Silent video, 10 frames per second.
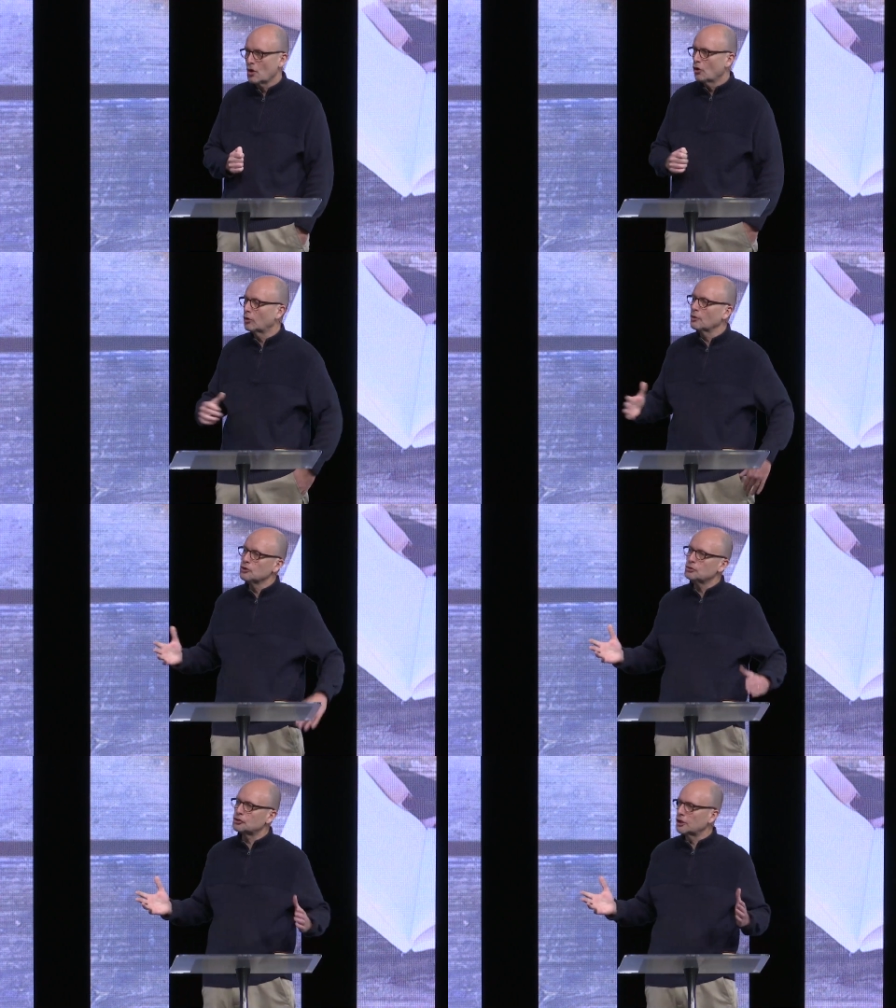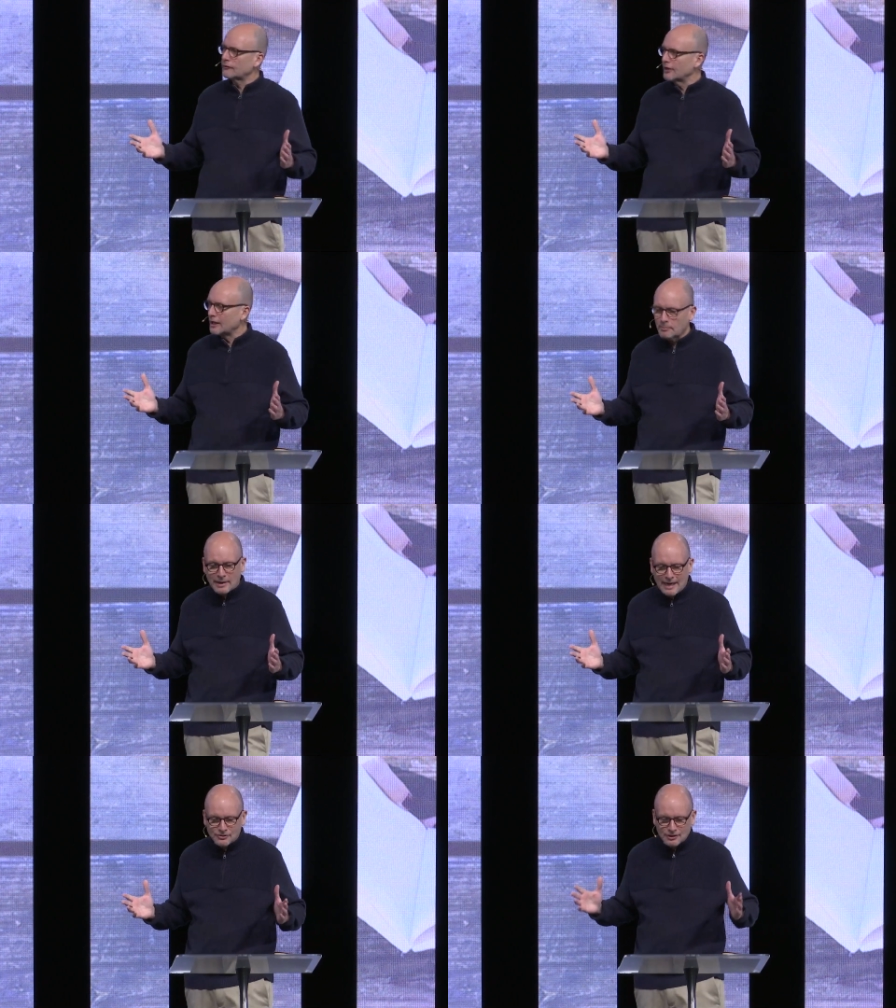Or when you serve in a
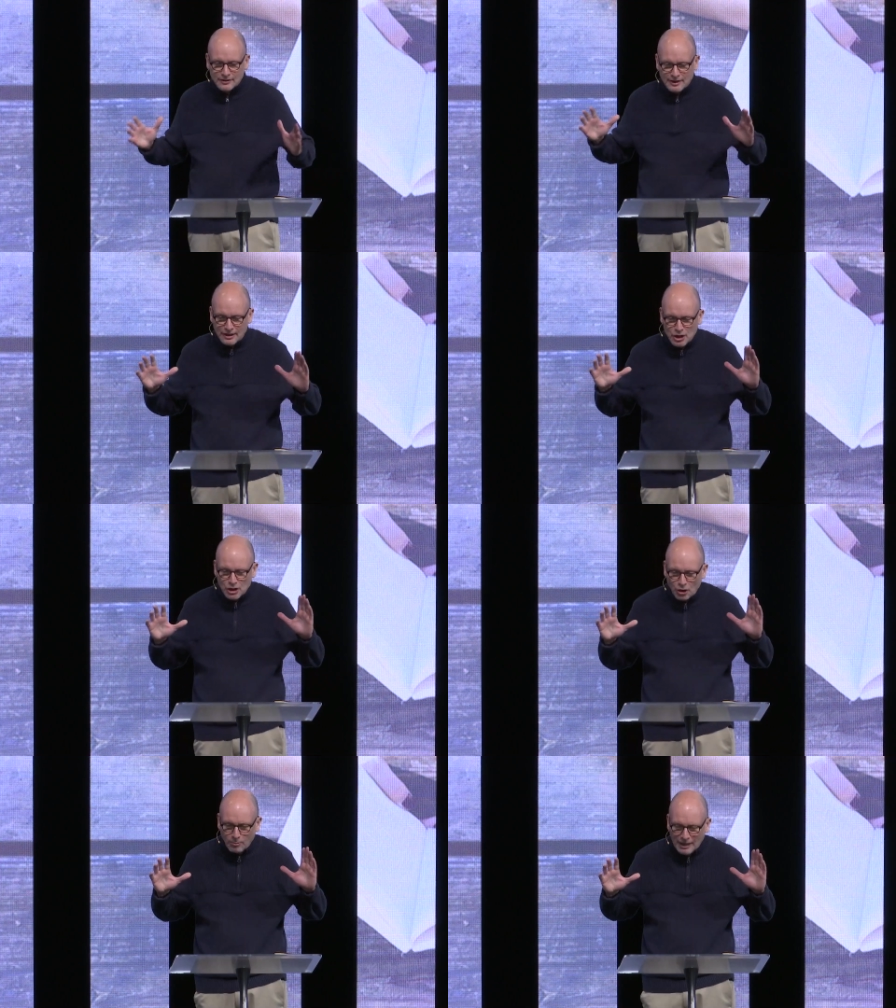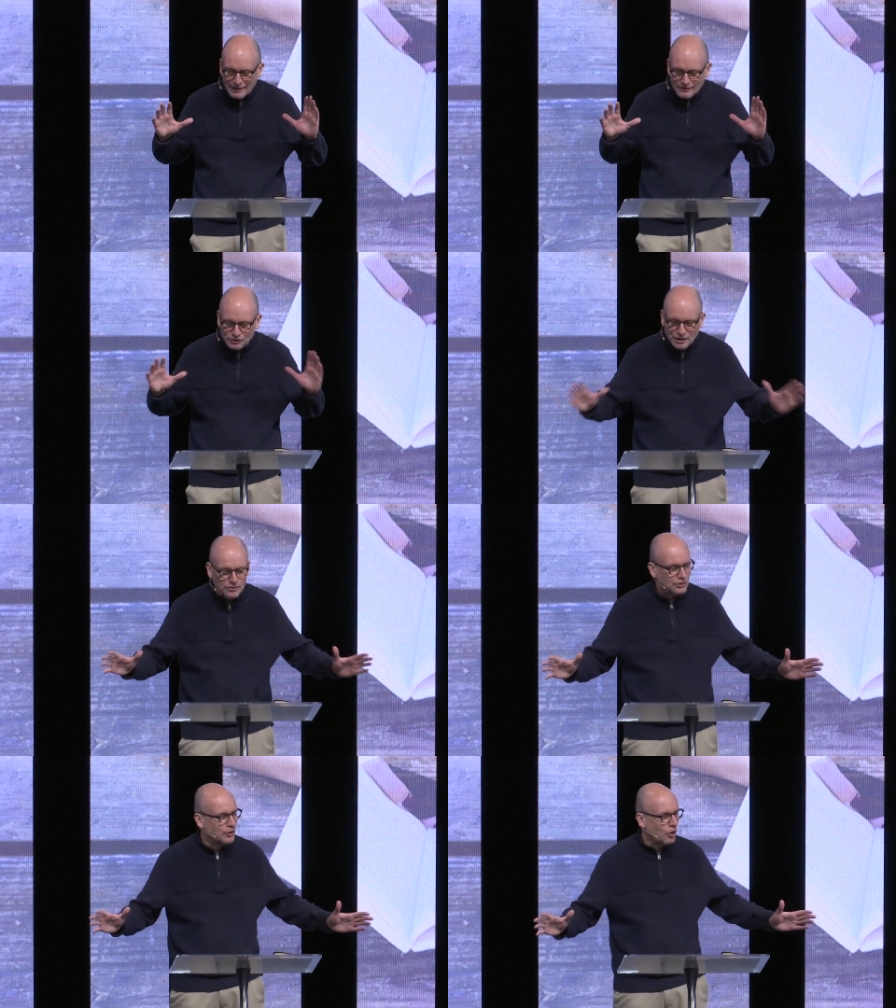capacity that nobody
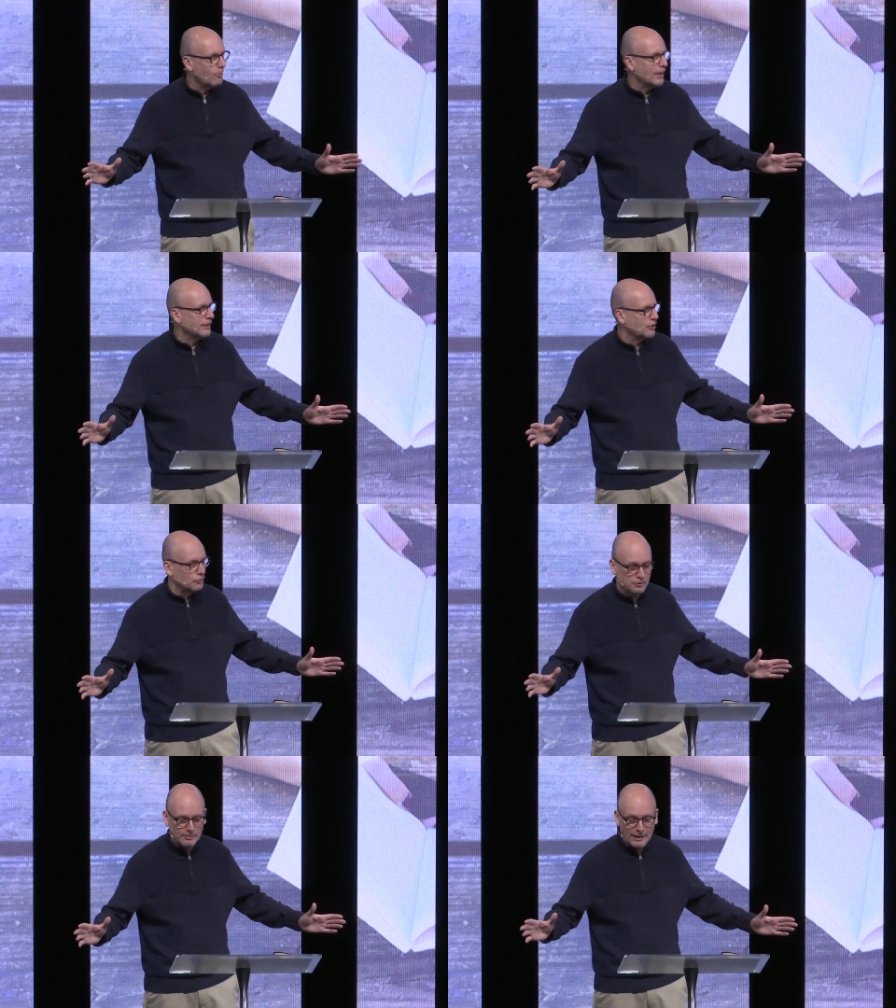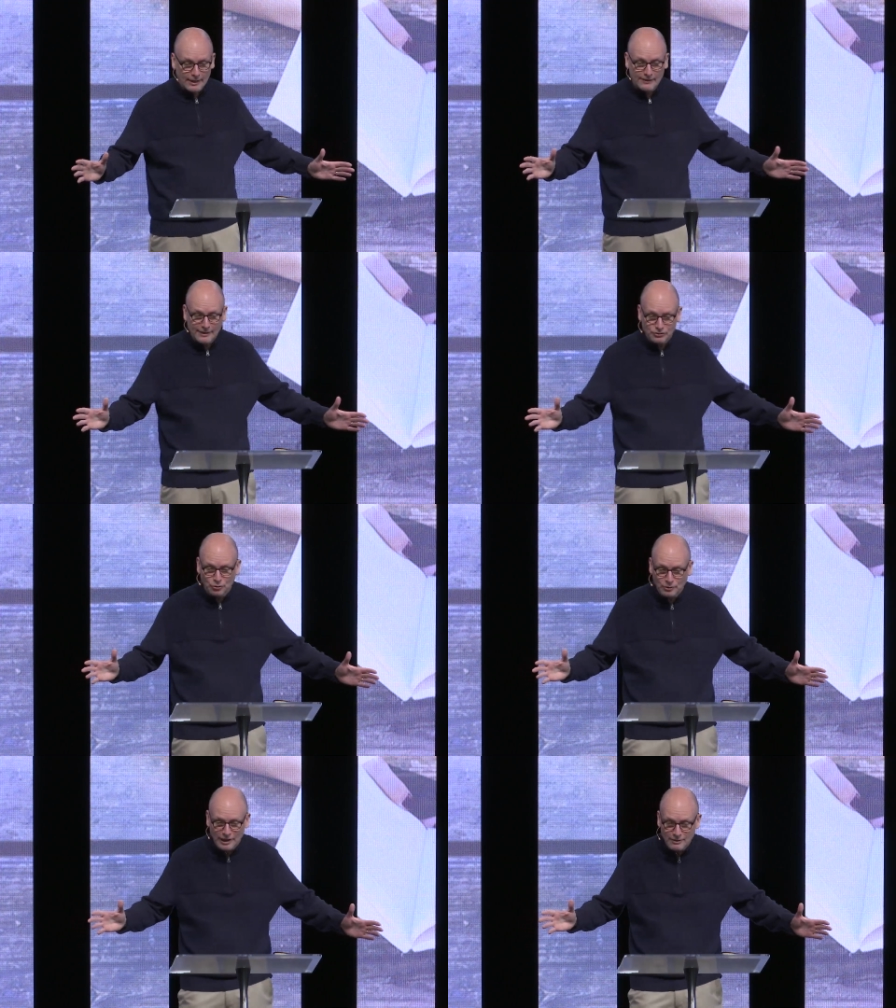sees and nobody knows about, and that's
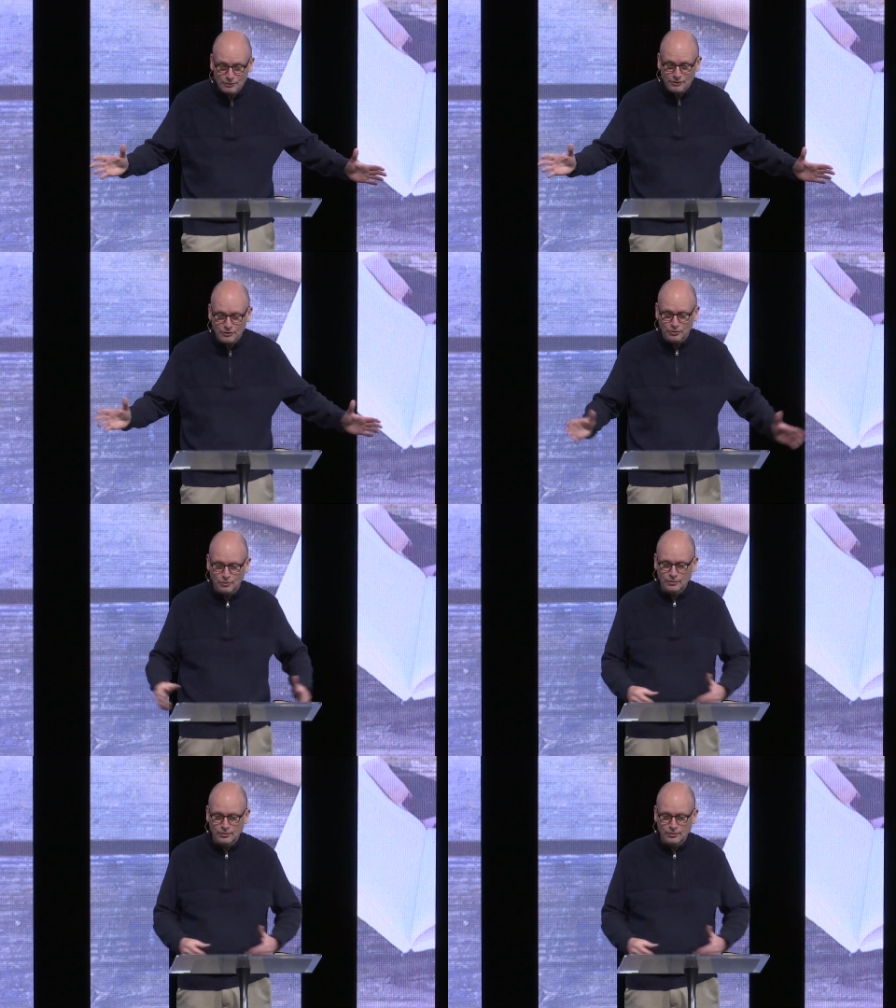okay with you.